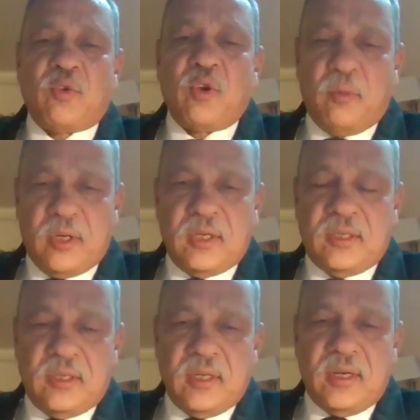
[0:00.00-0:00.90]
to 2
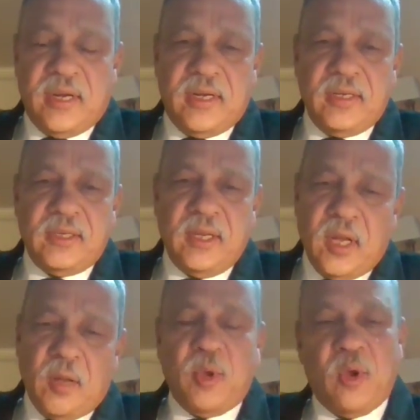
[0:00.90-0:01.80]
kilometers radius,
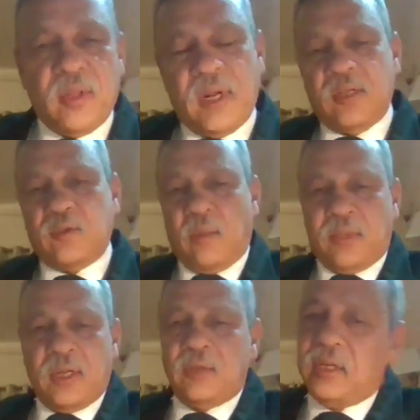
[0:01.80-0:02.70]
beyond that is
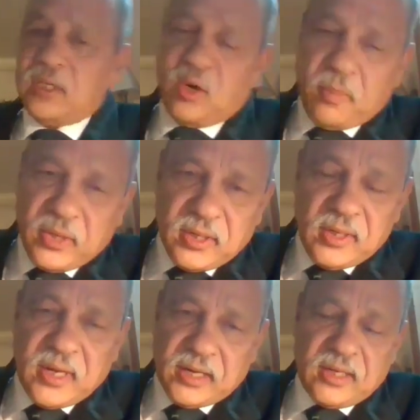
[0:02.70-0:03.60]
optical. So there's an
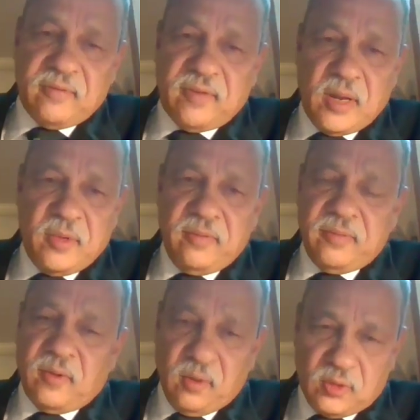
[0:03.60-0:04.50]
optical tactical
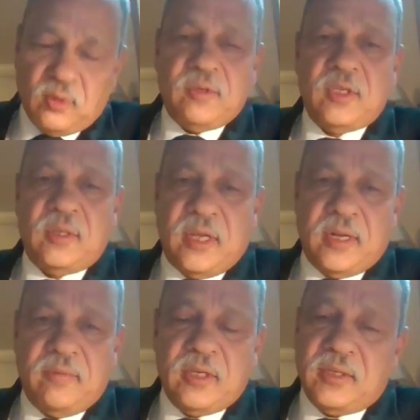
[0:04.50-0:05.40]
fiber also, which is
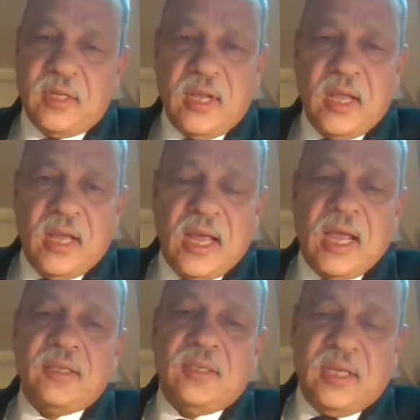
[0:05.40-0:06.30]
there, which is
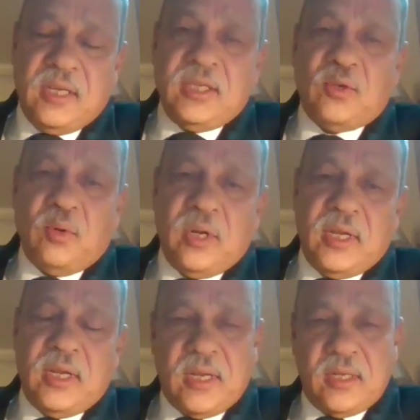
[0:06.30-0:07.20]
as easy to
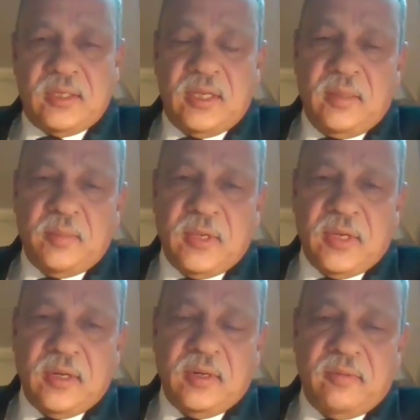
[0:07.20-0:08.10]
lay as the
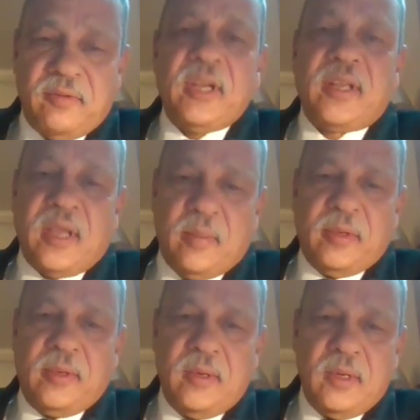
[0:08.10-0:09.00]
field
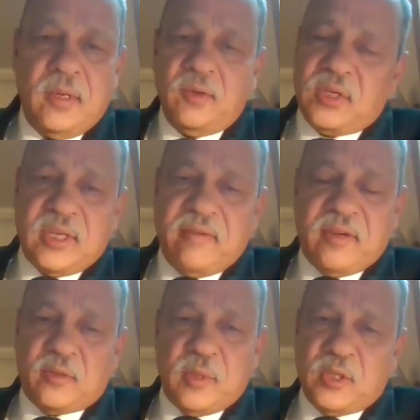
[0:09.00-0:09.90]
cable. You just
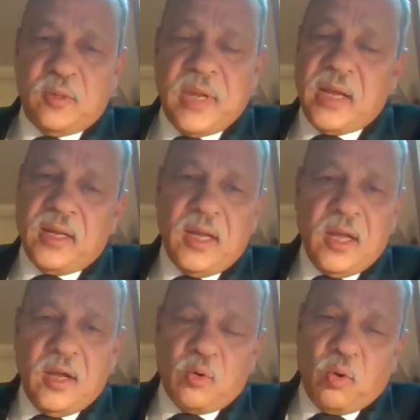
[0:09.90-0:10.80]
have a dispenser pack,
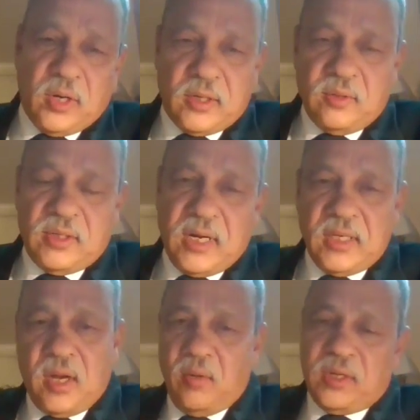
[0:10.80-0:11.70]
roll in. So
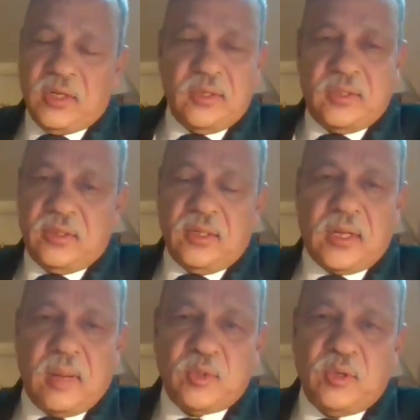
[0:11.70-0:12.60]
that is how it is
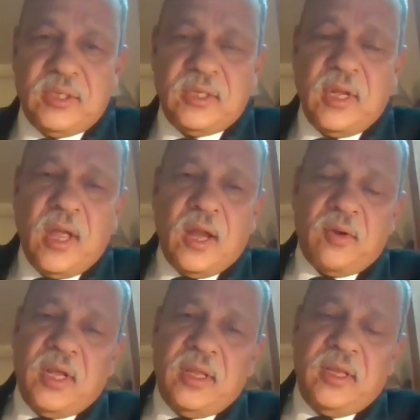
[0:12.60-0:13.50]
come. So it is
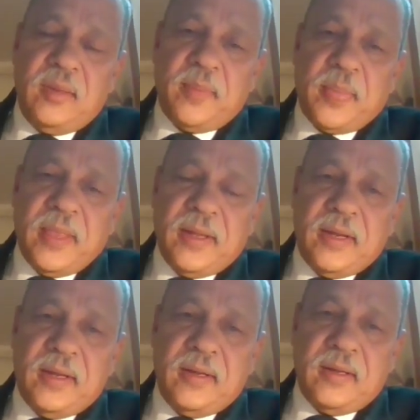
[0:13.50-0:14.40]
really
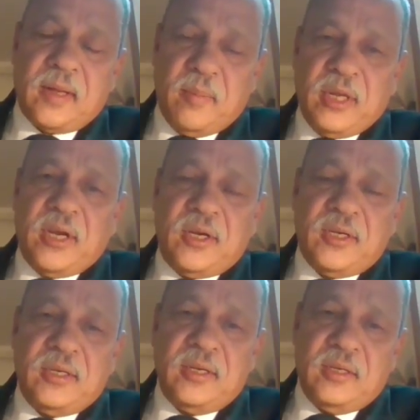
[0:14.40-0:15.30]
the
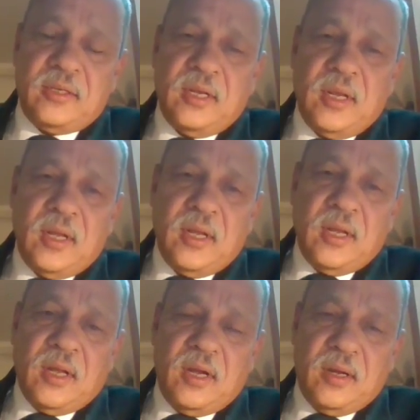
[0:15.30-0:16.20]
communication is
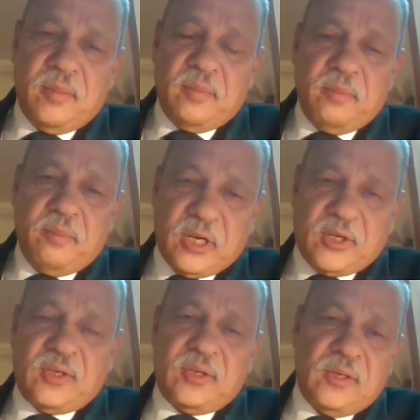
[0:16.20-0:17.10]
a
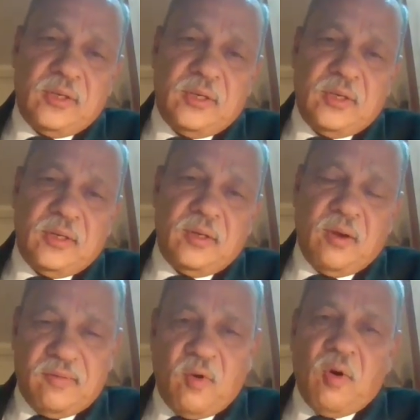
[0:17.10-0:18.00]
mix
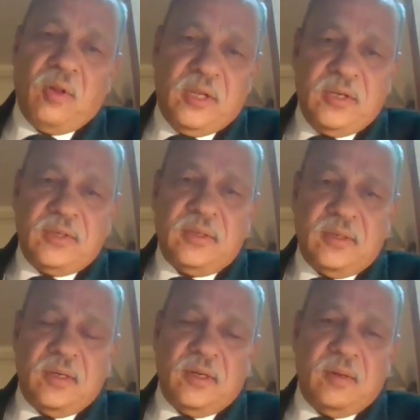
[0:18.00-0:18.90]
of all
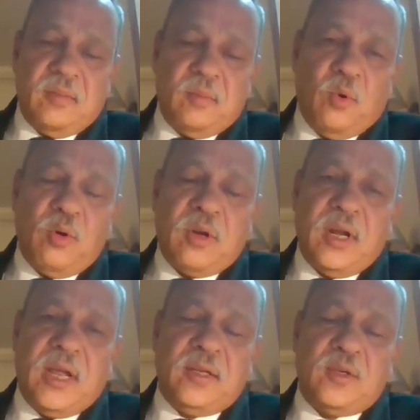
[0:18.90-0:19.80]
these, more
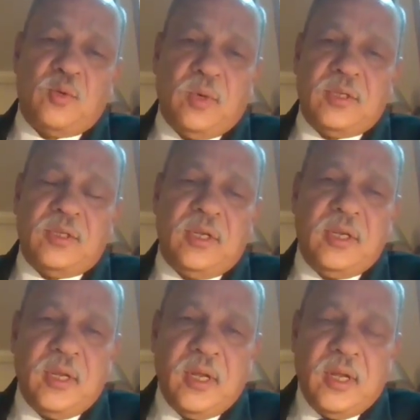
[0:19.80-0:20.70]
reliance towards
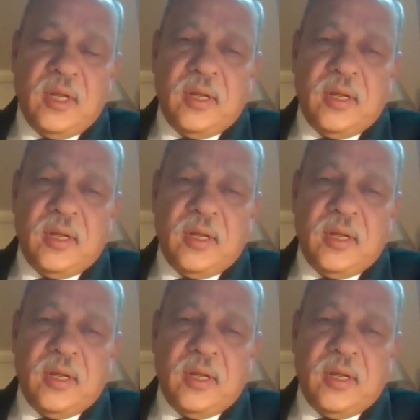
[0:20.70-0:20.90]
the